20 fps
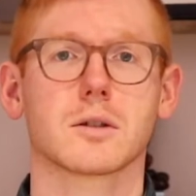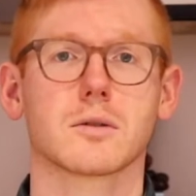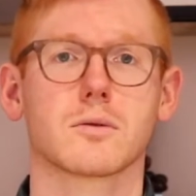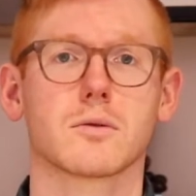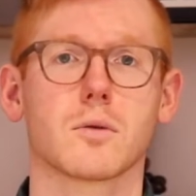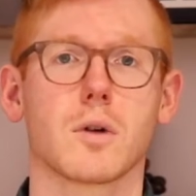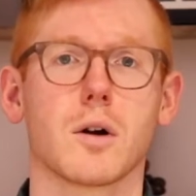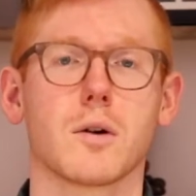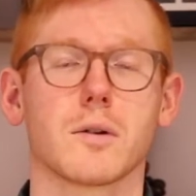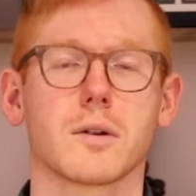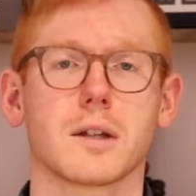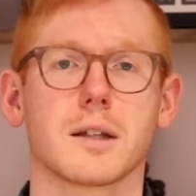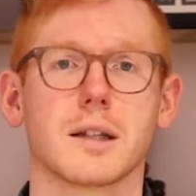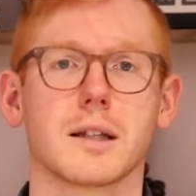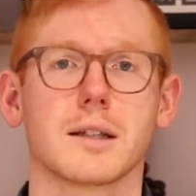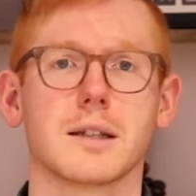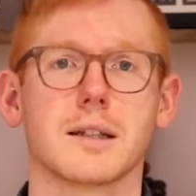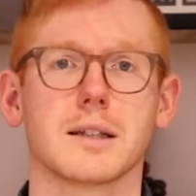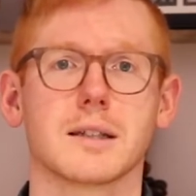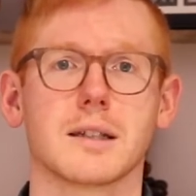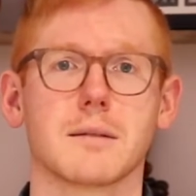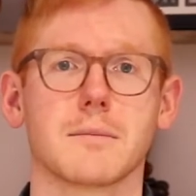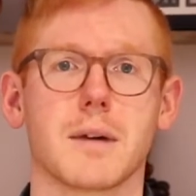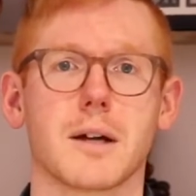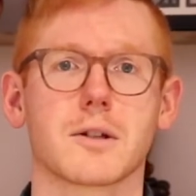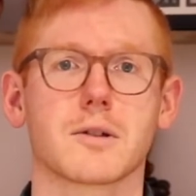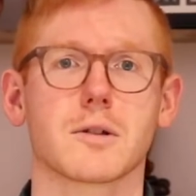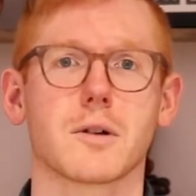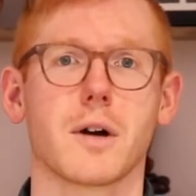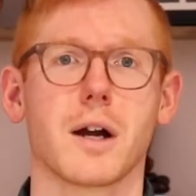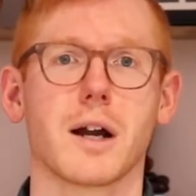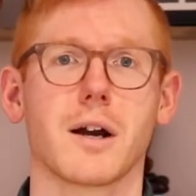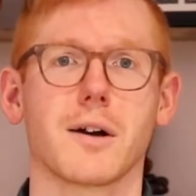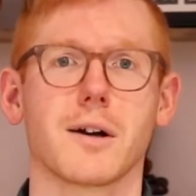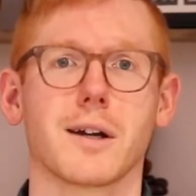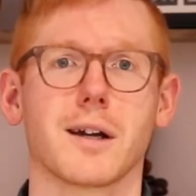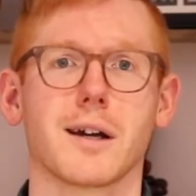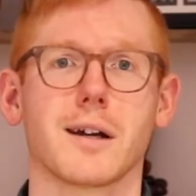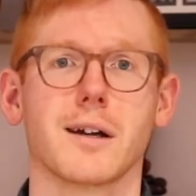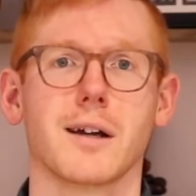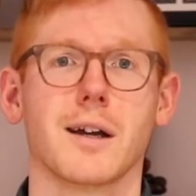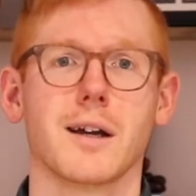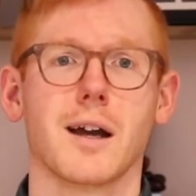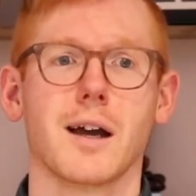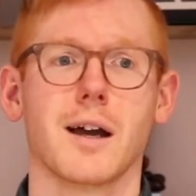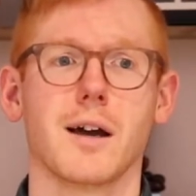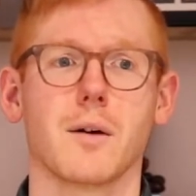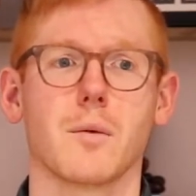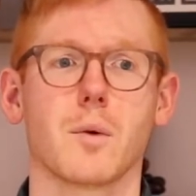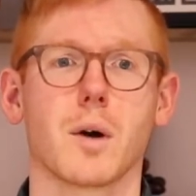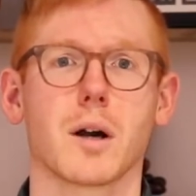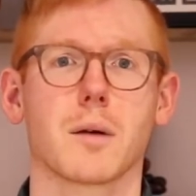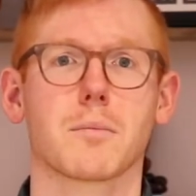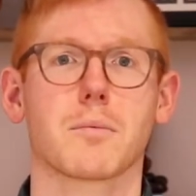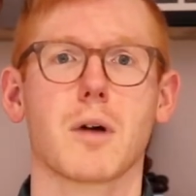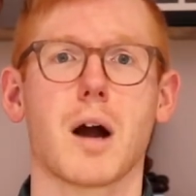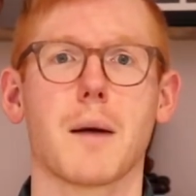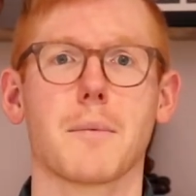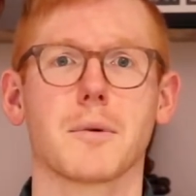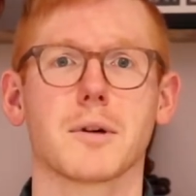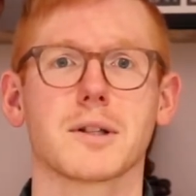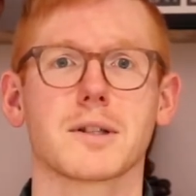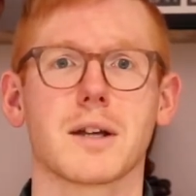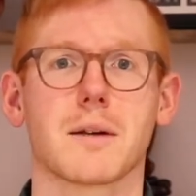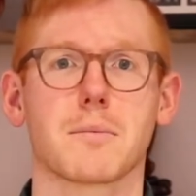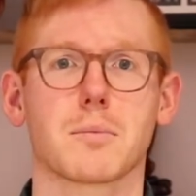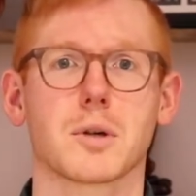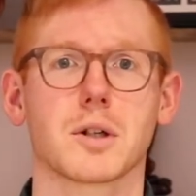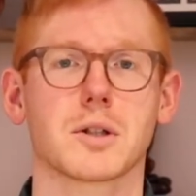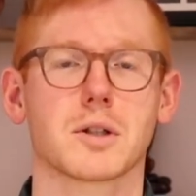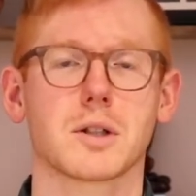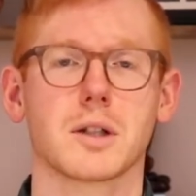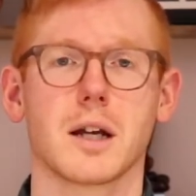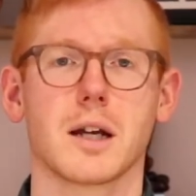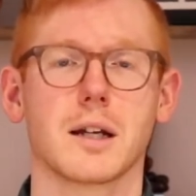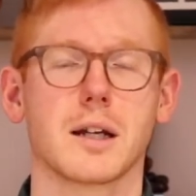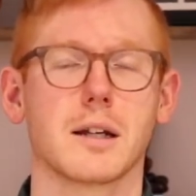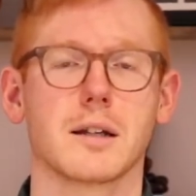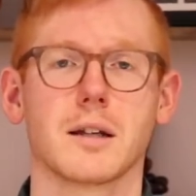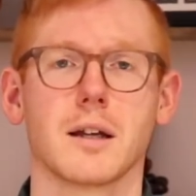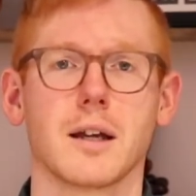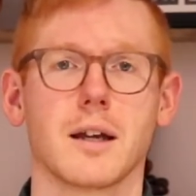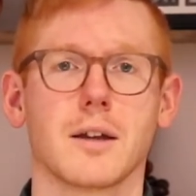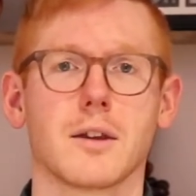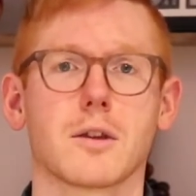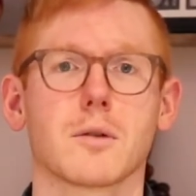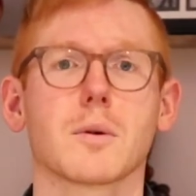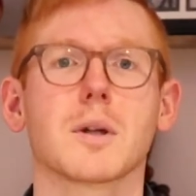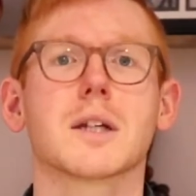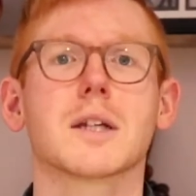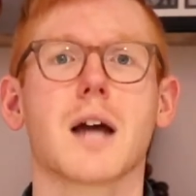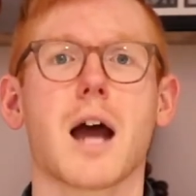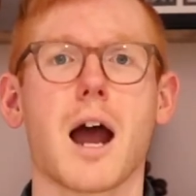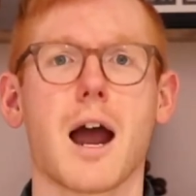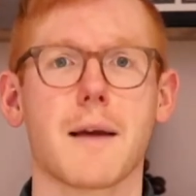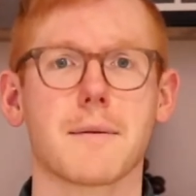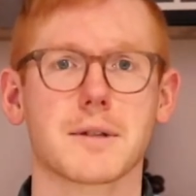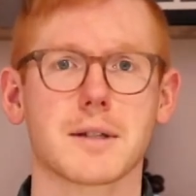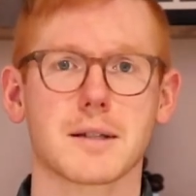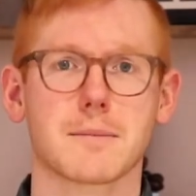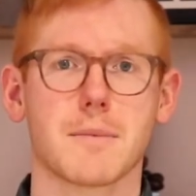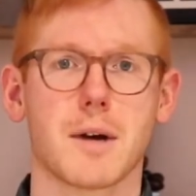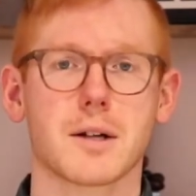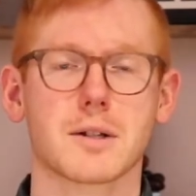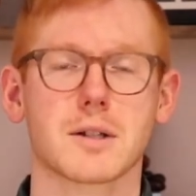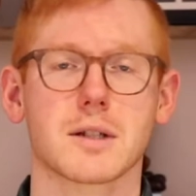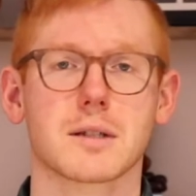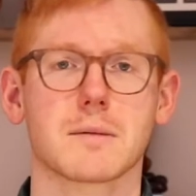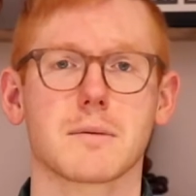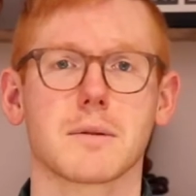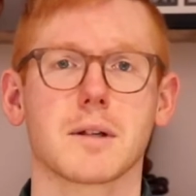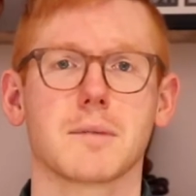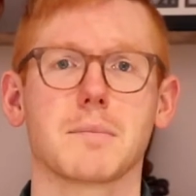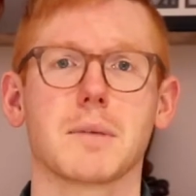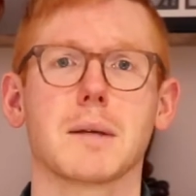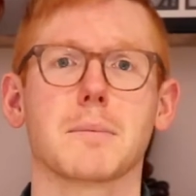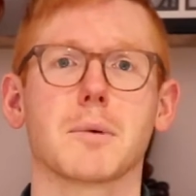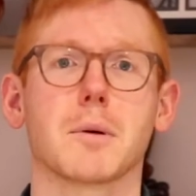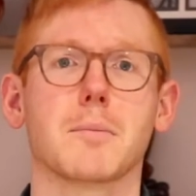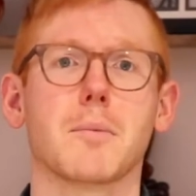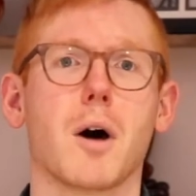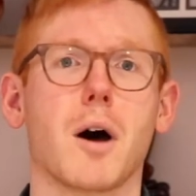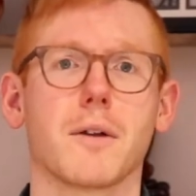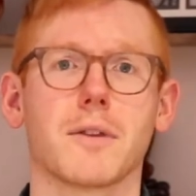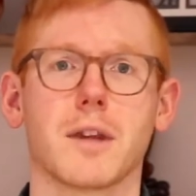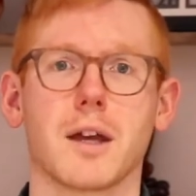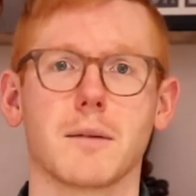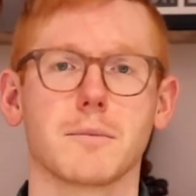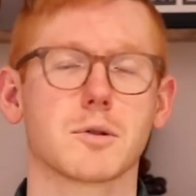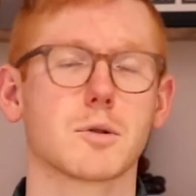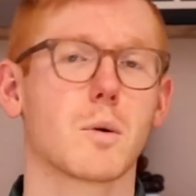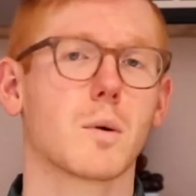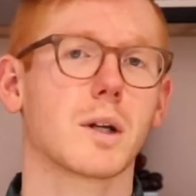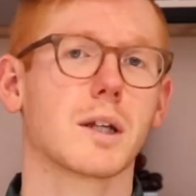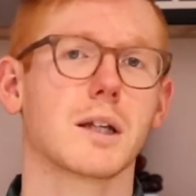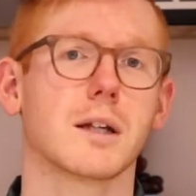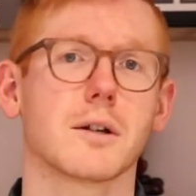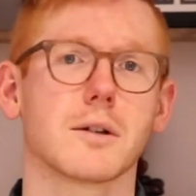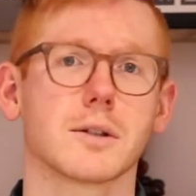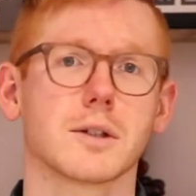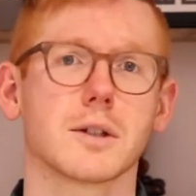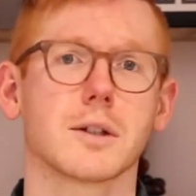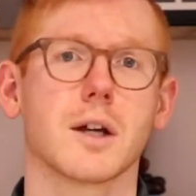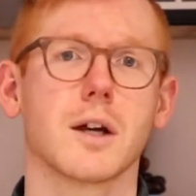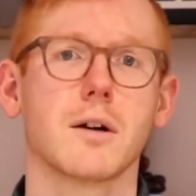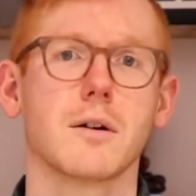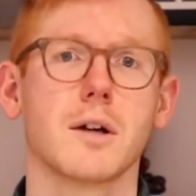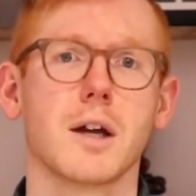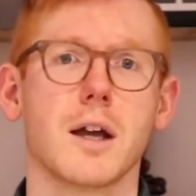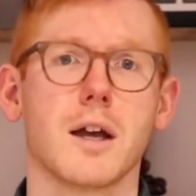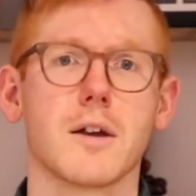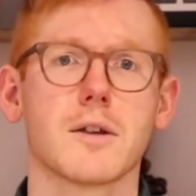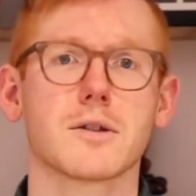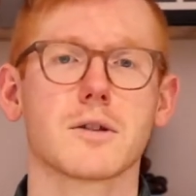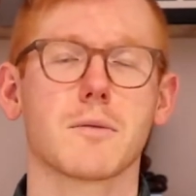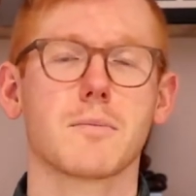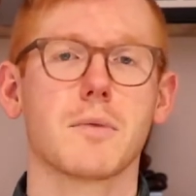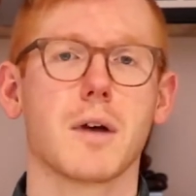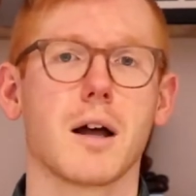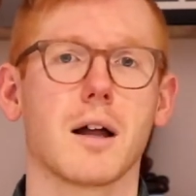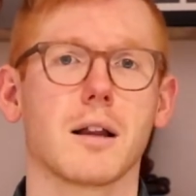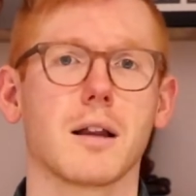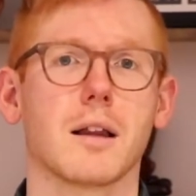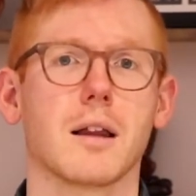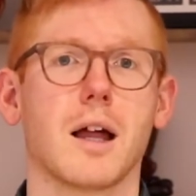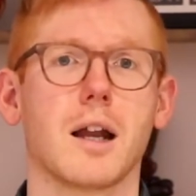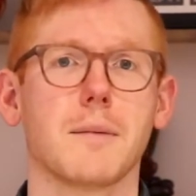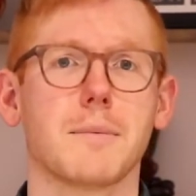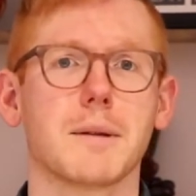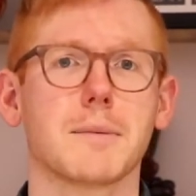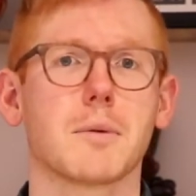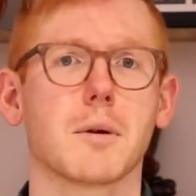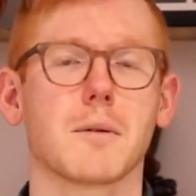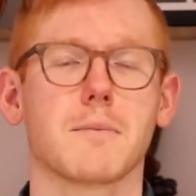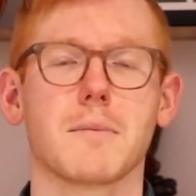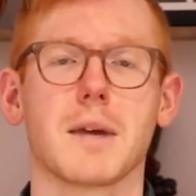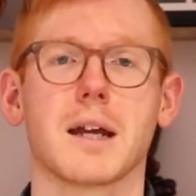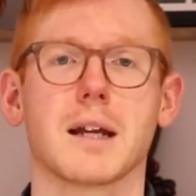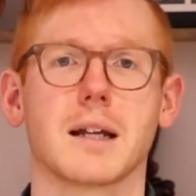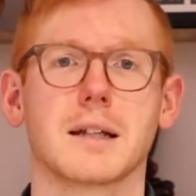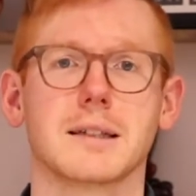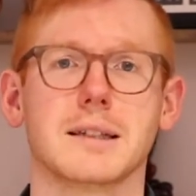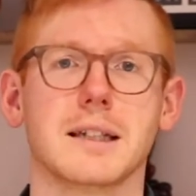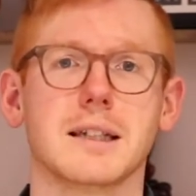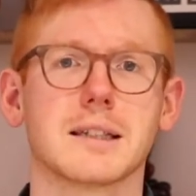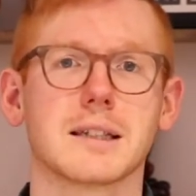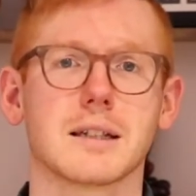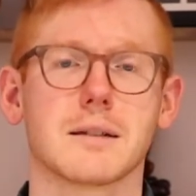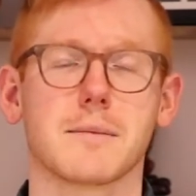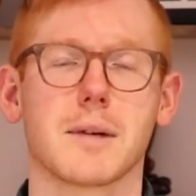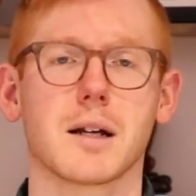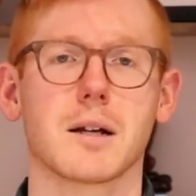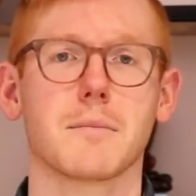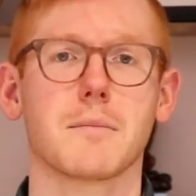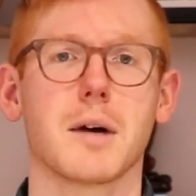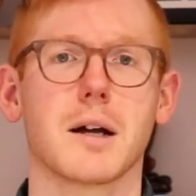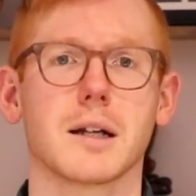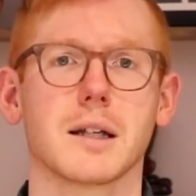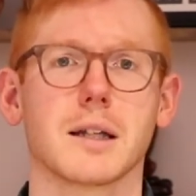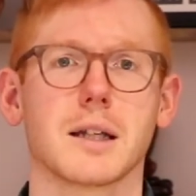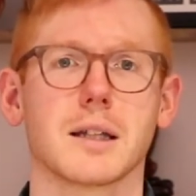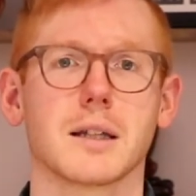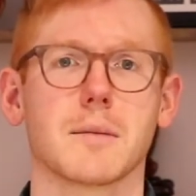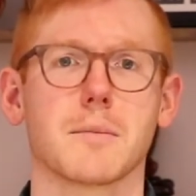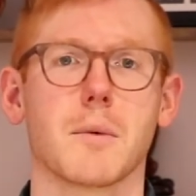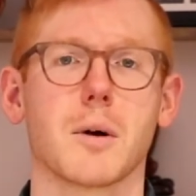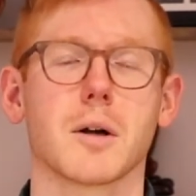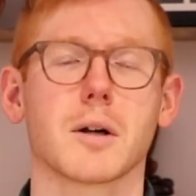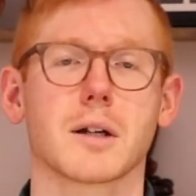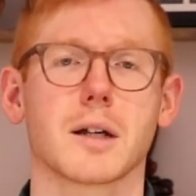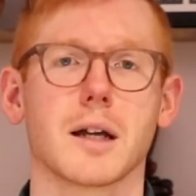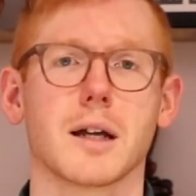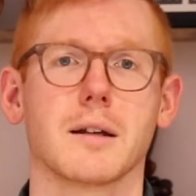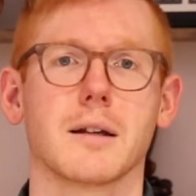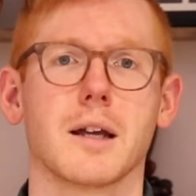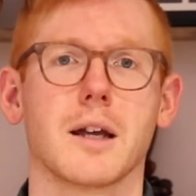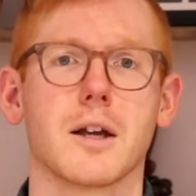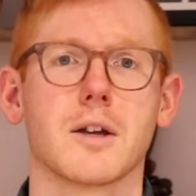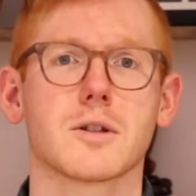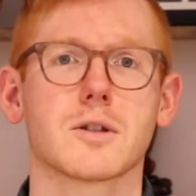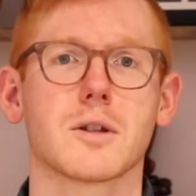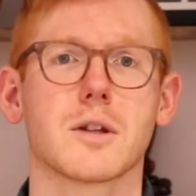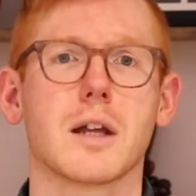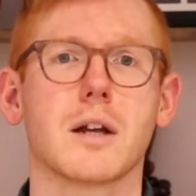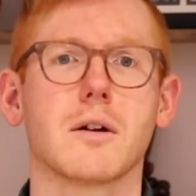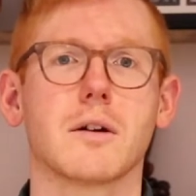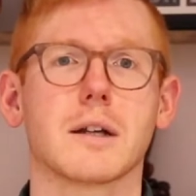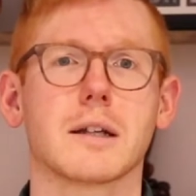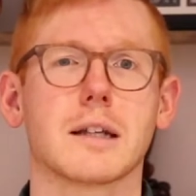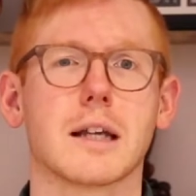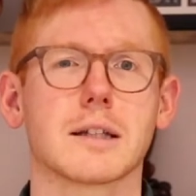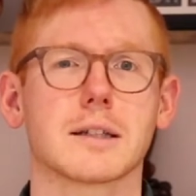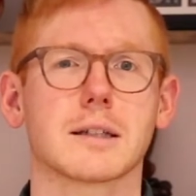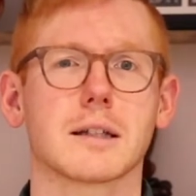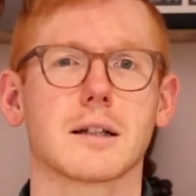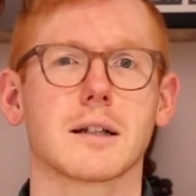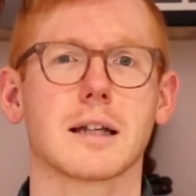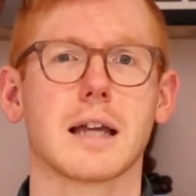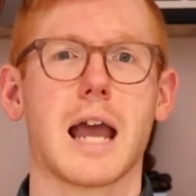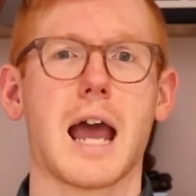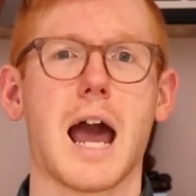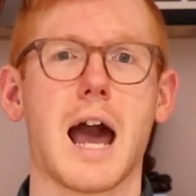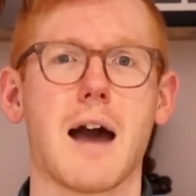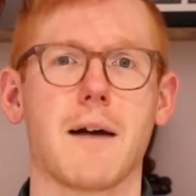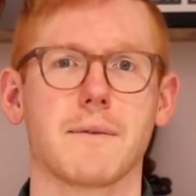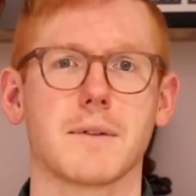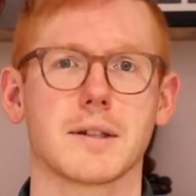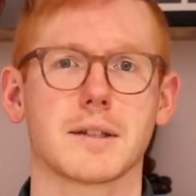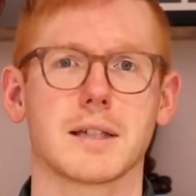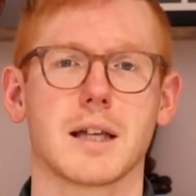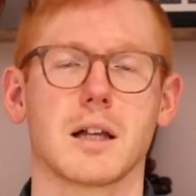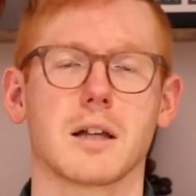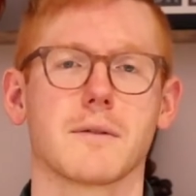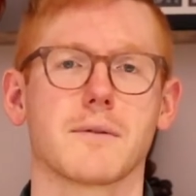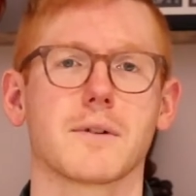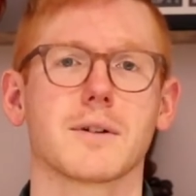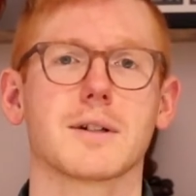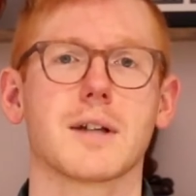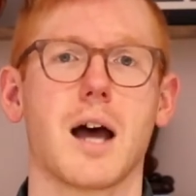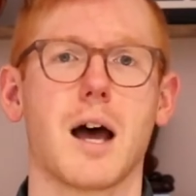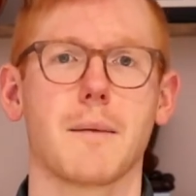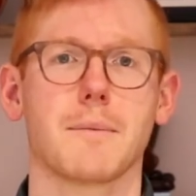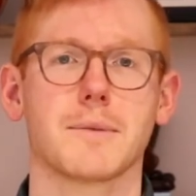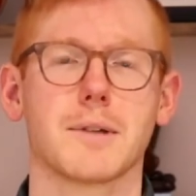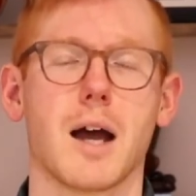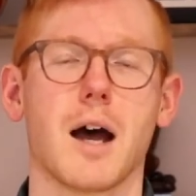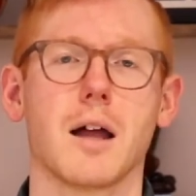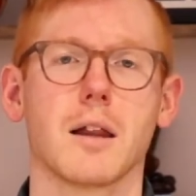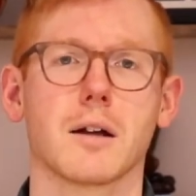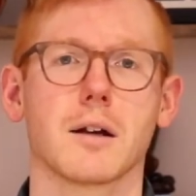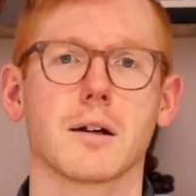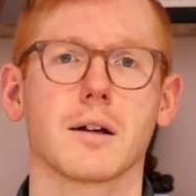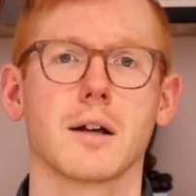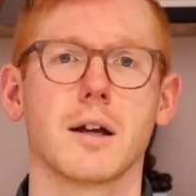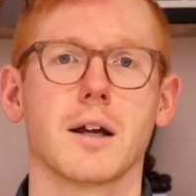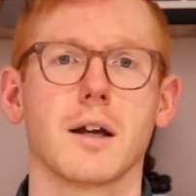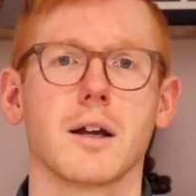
growth in the DC metro area uh, where properties have appreciated three times as much as people bought them 20 years ago. So a lot of people have made a decent amount of money in the market, so they don't necessarily have to sell it for top dollar.